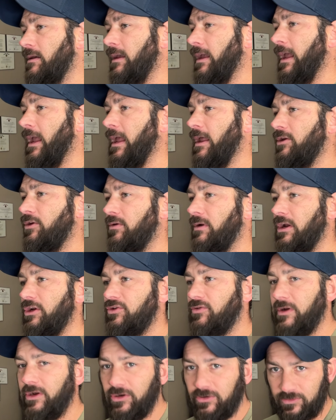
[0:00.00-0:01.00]
and you're not
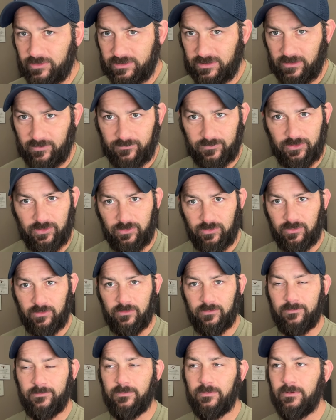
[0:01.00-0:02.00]
training yourself
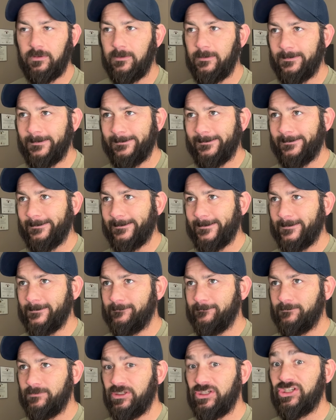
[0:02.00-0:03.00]
to
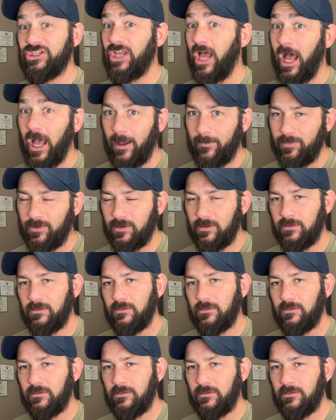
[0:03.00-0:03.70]
stop